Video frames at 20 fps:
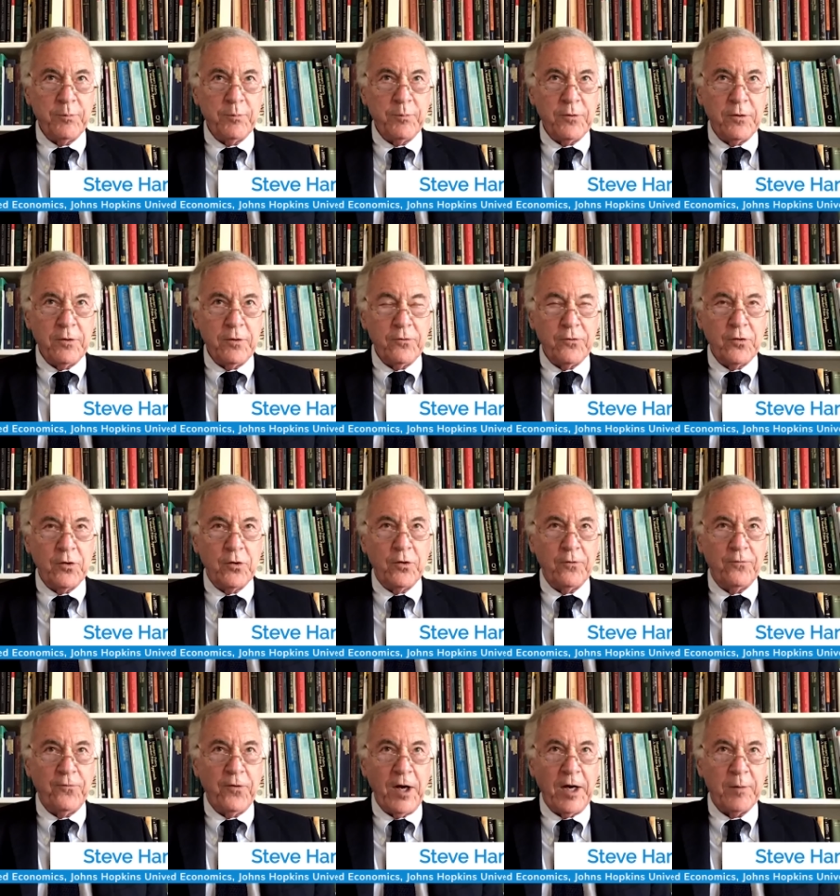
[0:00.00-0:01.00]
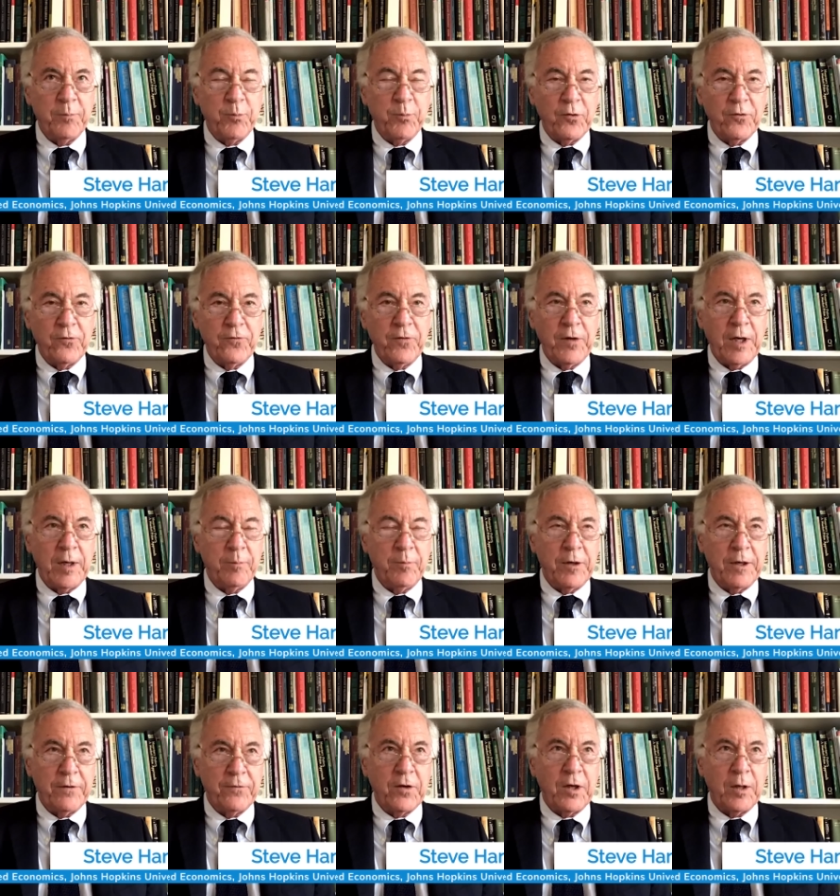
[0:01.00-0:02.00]
developed, the 2 to
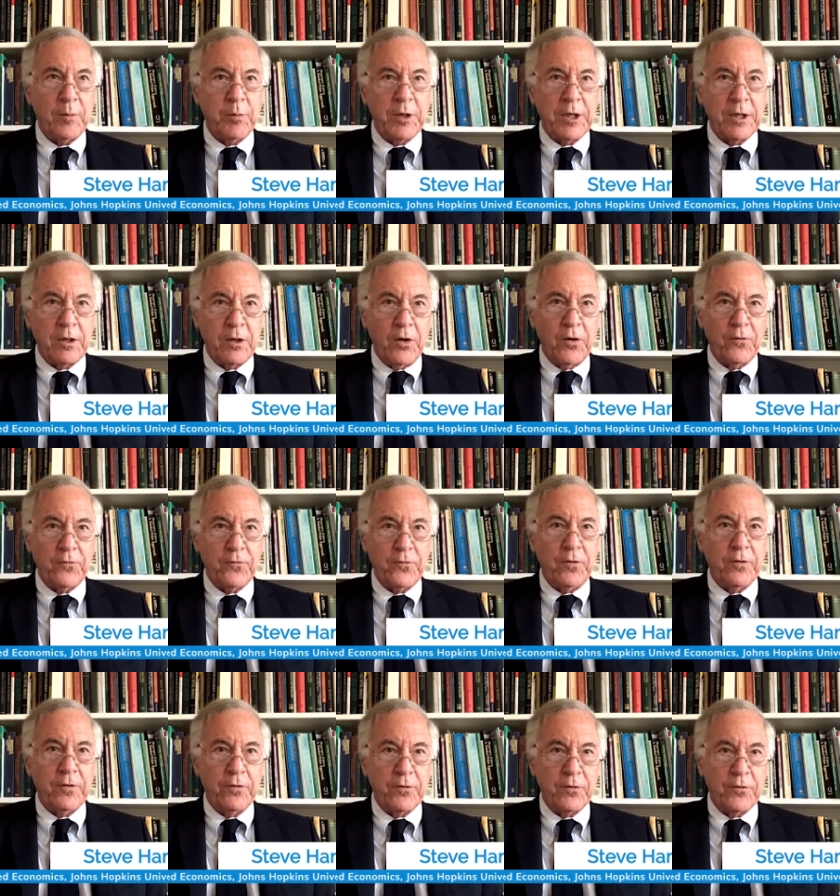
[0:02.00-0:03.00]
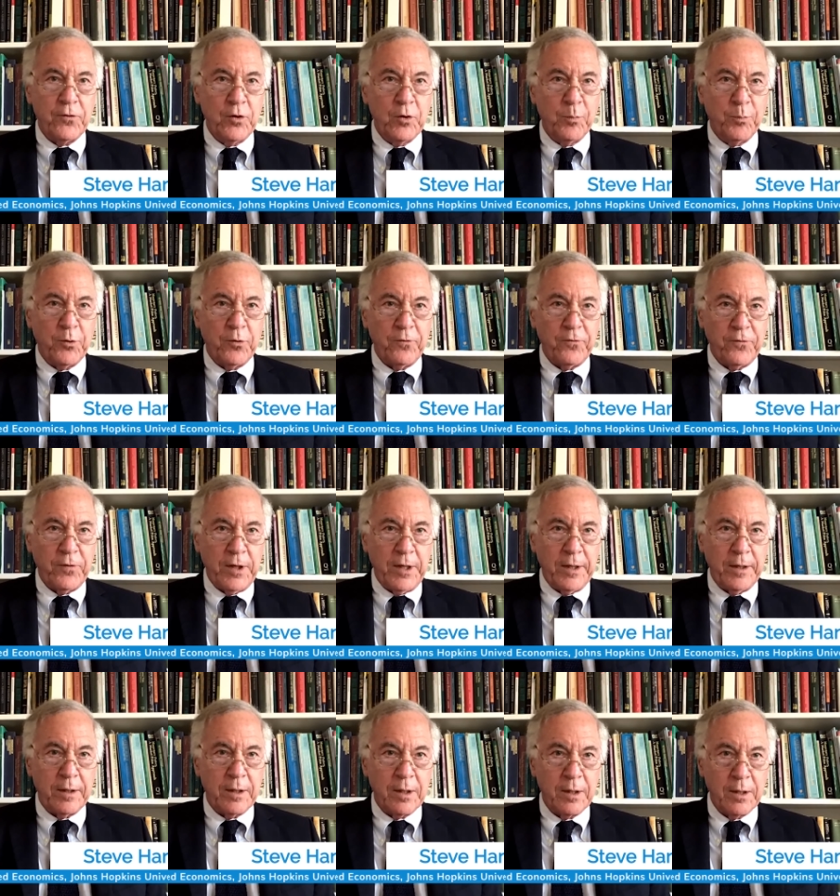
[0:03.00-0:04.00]
5%, but it's going to be closer to the
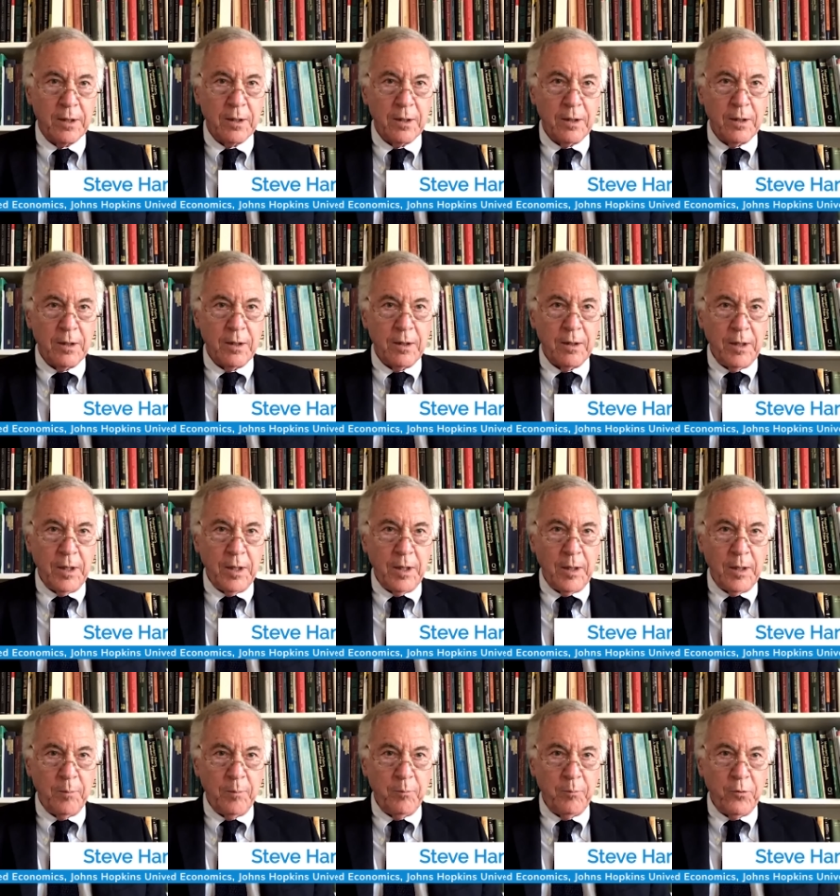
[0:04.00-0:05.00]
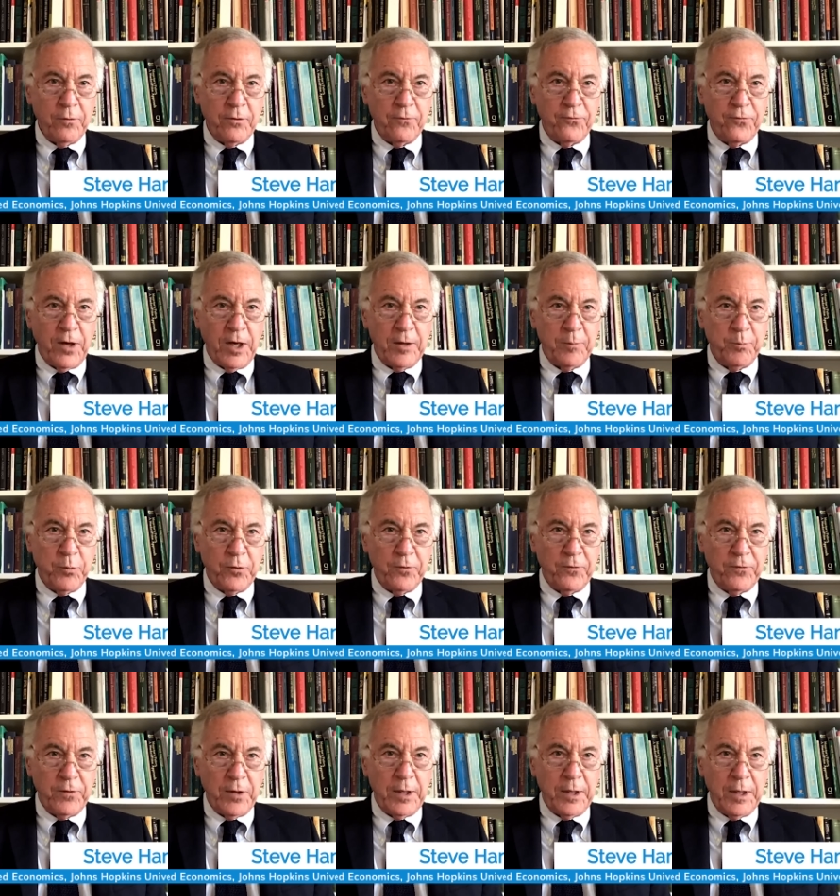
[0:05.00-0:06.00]
2% number than
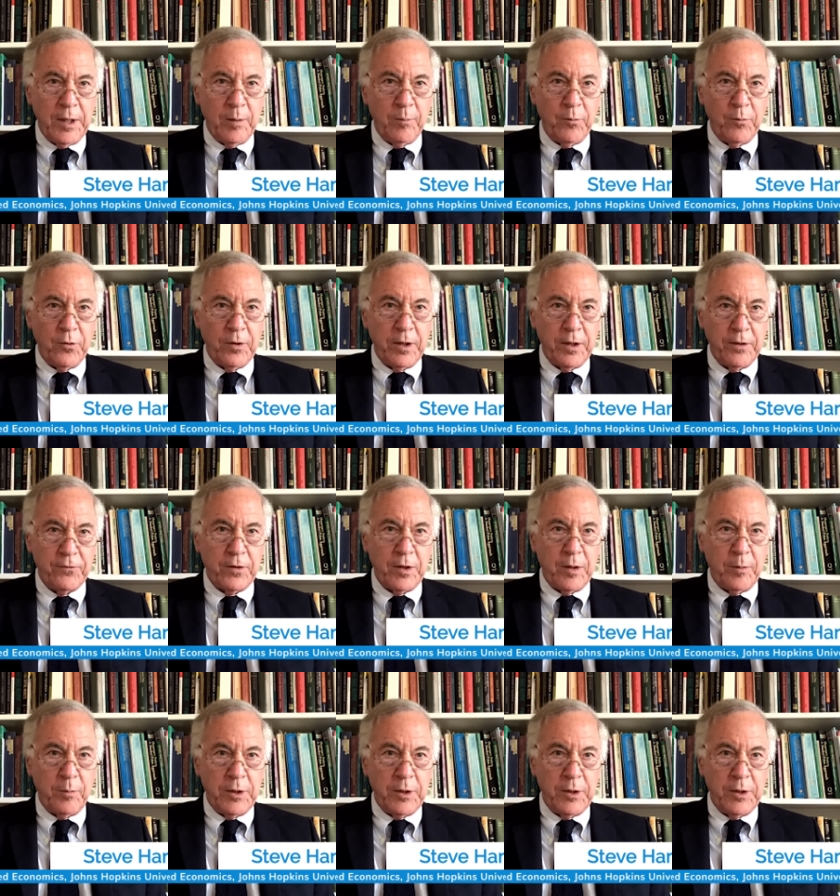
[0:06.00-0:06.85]
the 5% number.